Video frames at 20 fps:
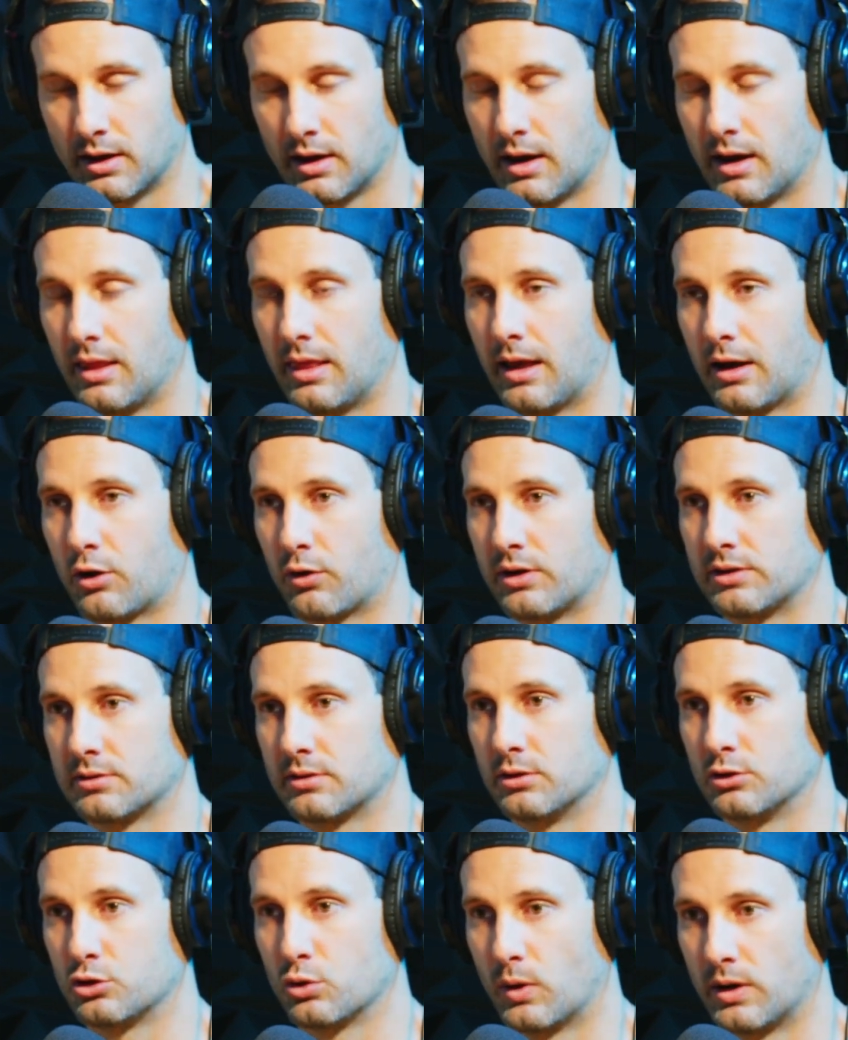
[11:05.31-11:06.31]
That creates the
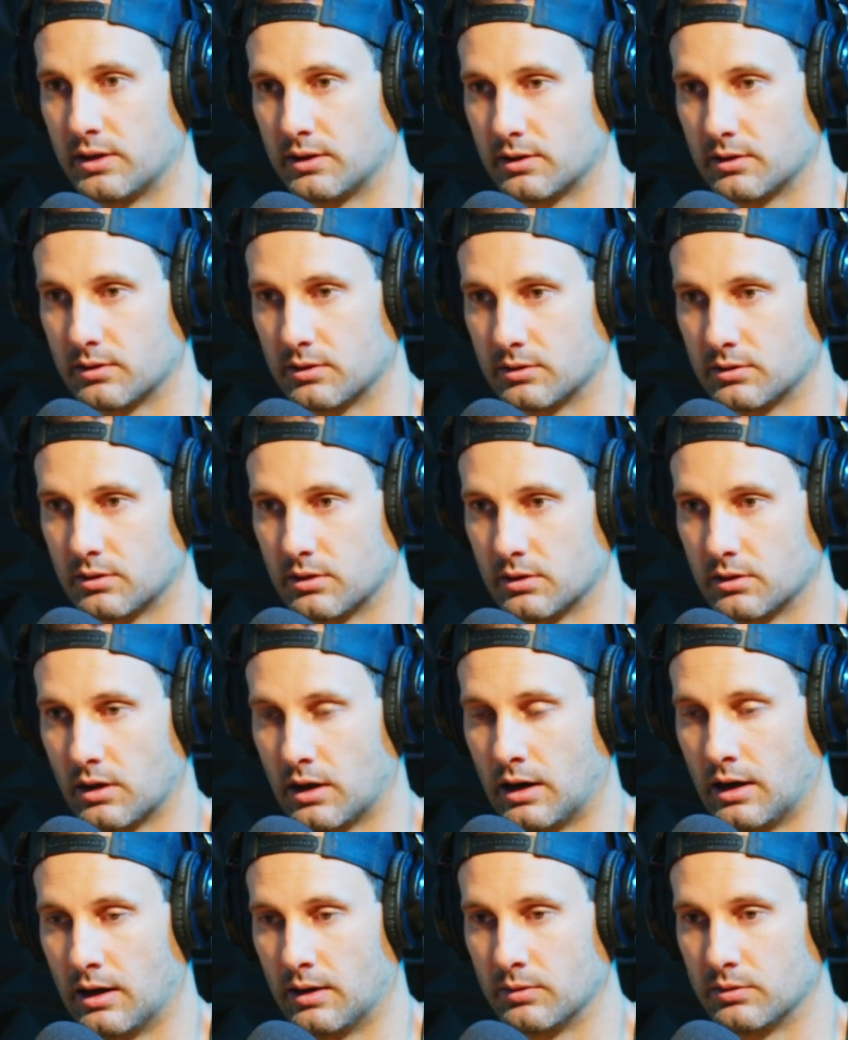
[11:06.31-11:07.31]
joint
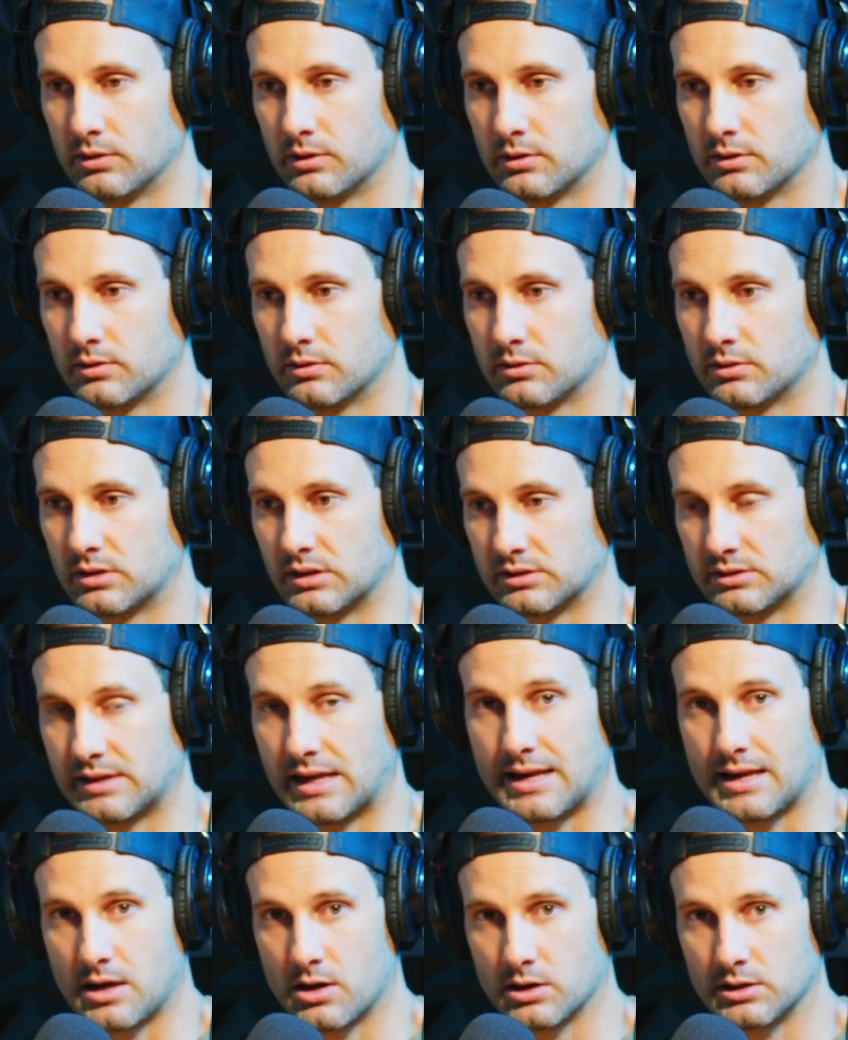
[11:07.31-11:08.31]
to stay
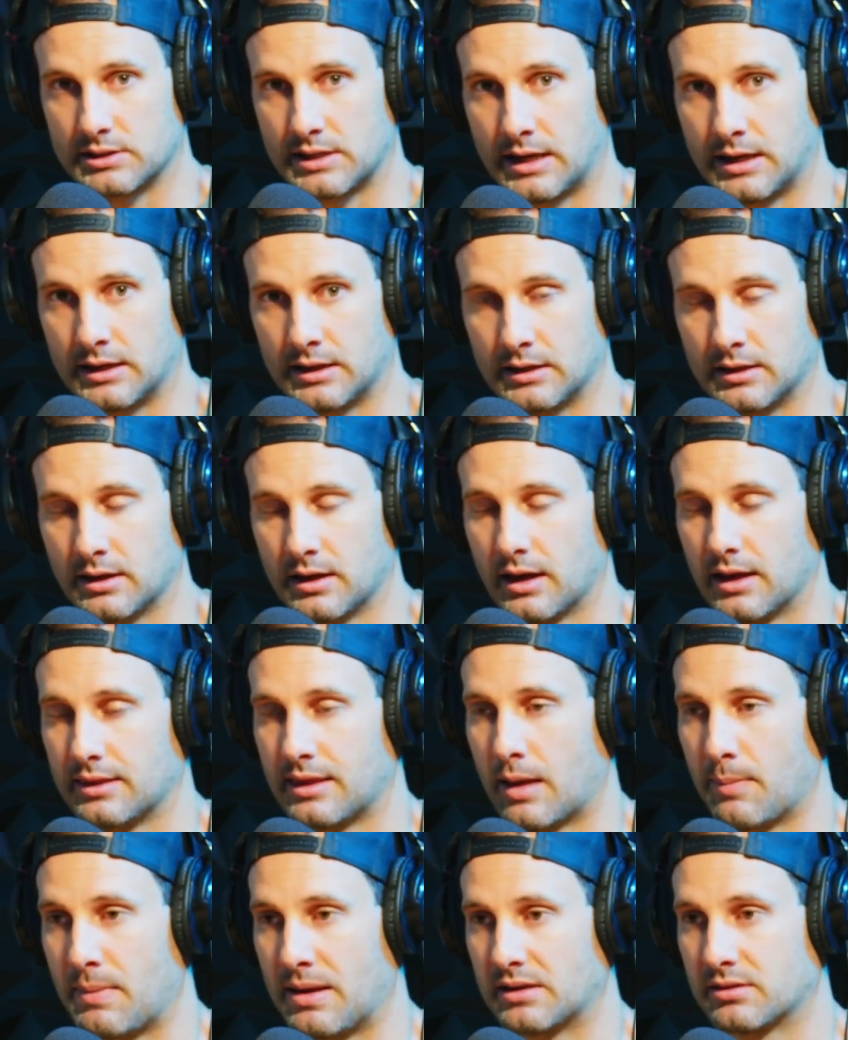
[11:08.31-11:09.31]
irritated. That
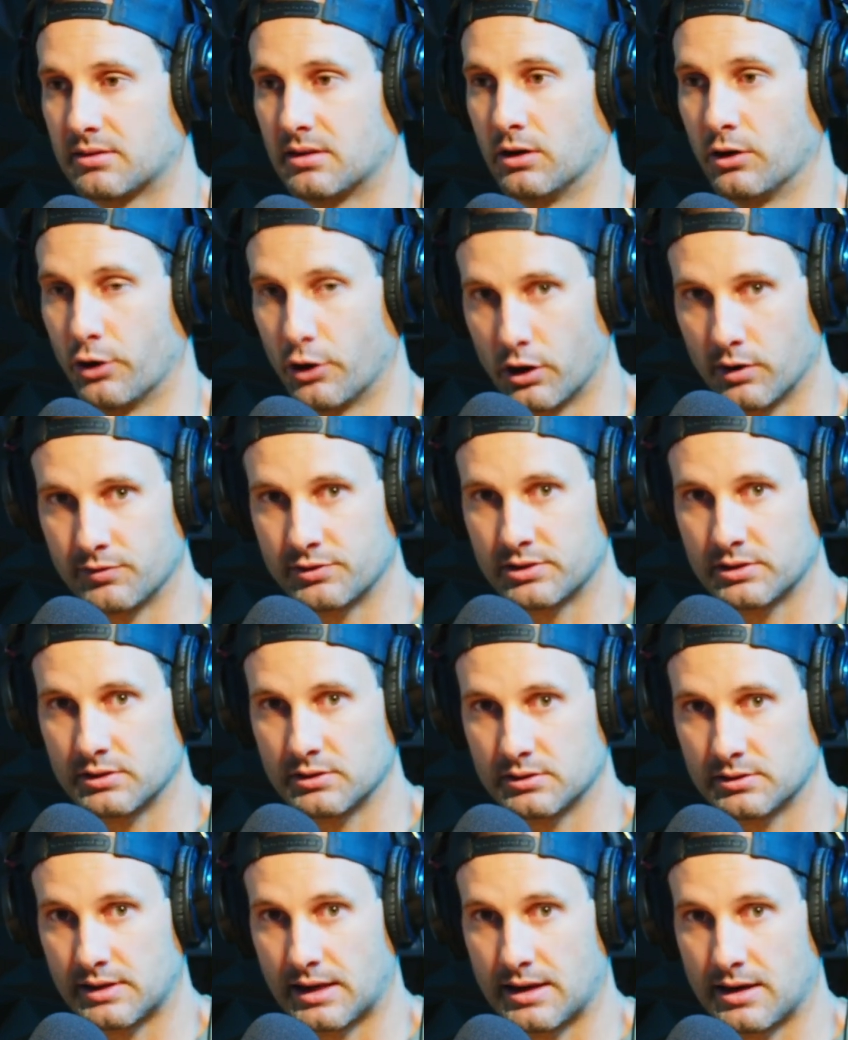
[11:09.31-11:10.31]
makes the nerves
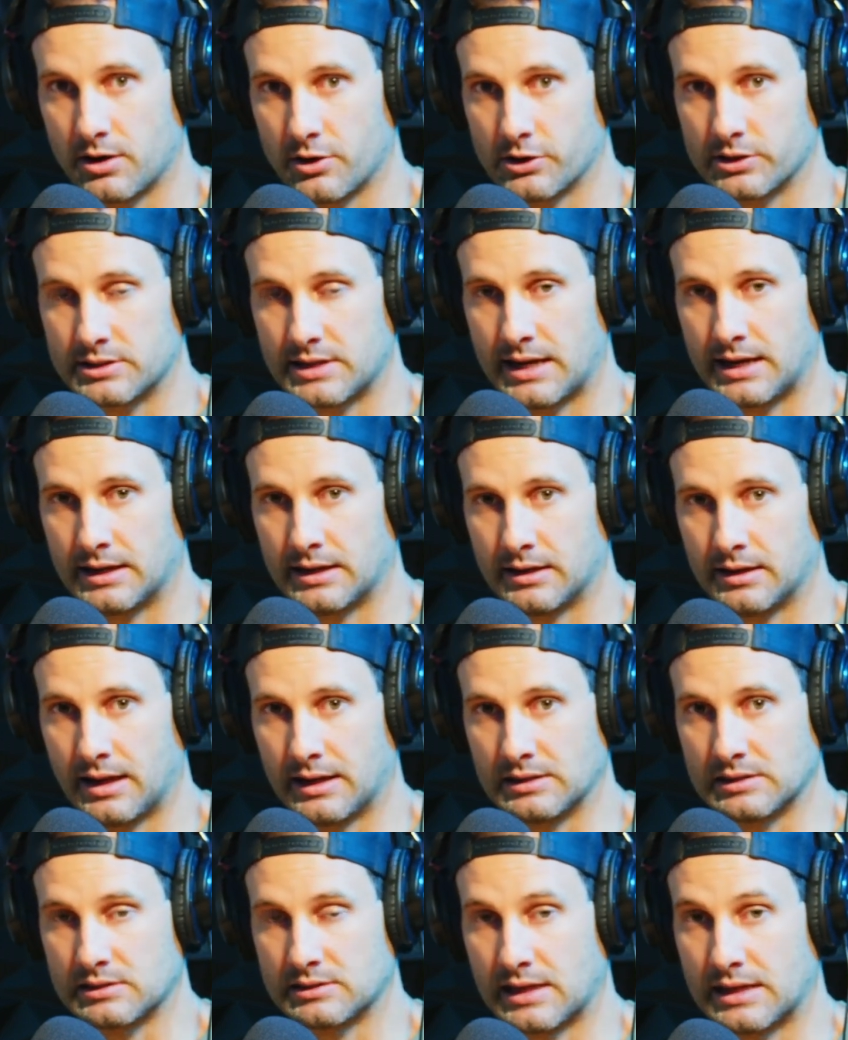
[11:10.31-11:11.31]
stay irritated and
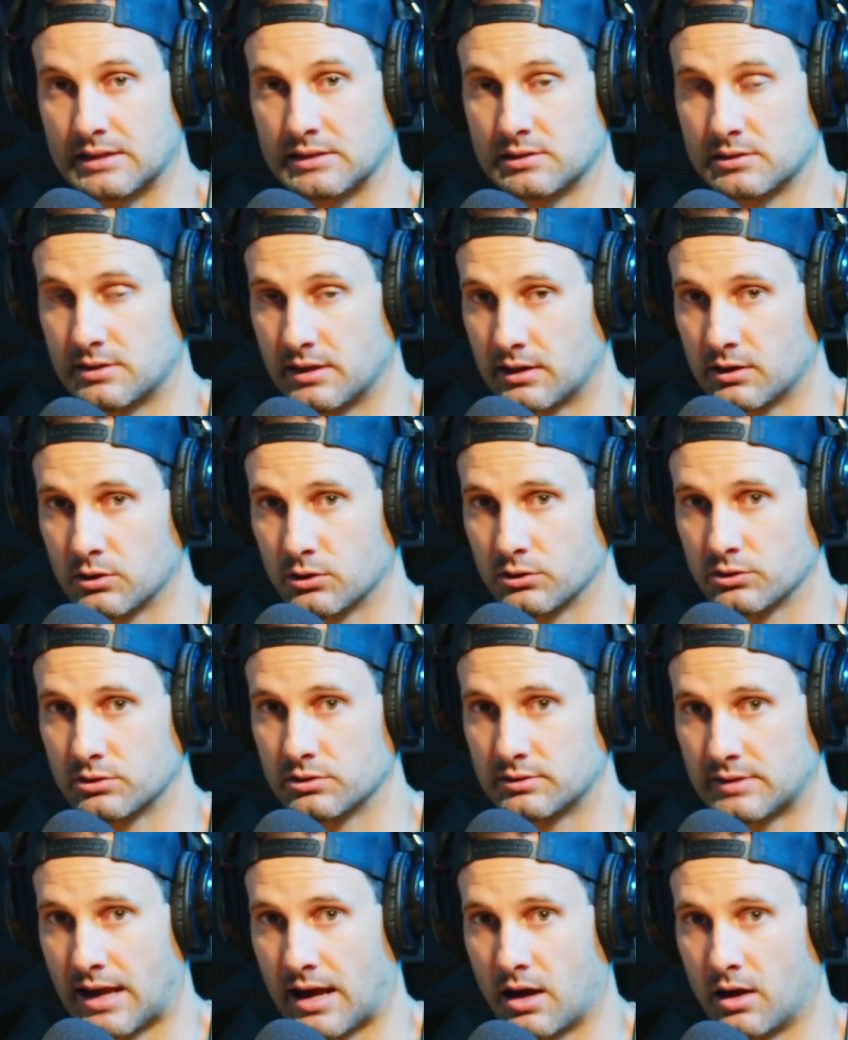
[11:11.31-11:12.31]
sends signals
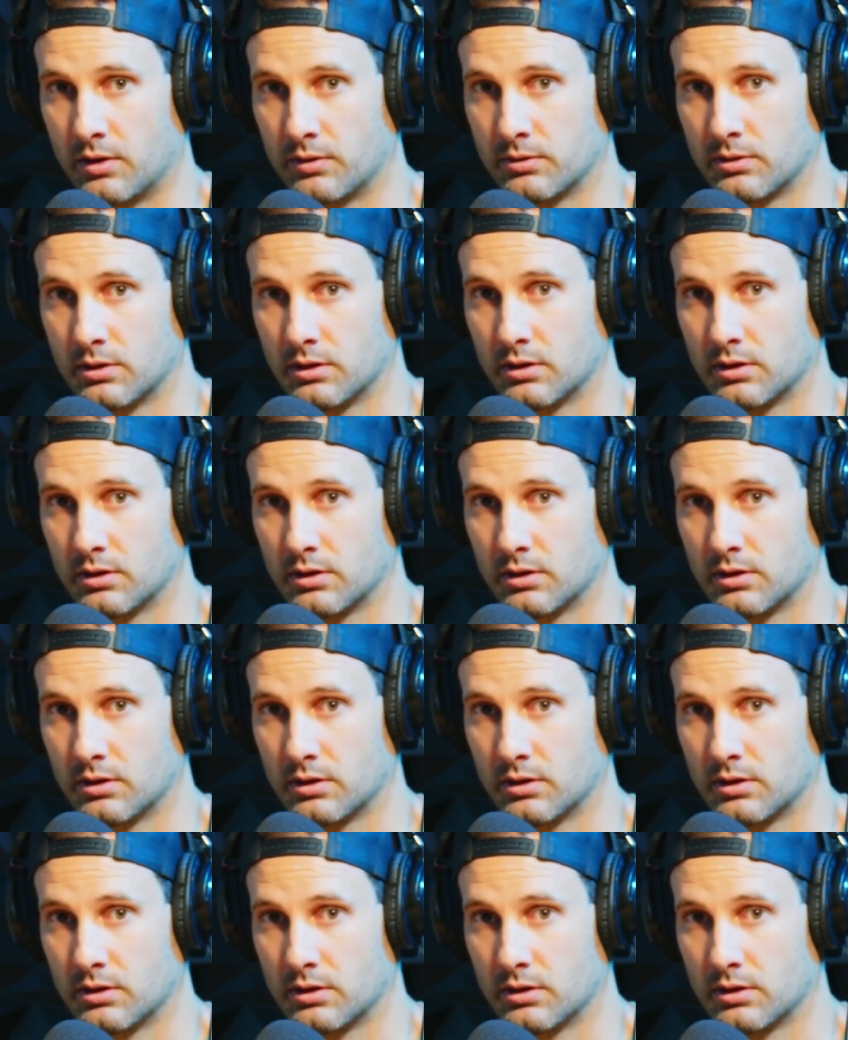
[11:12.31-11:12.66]
down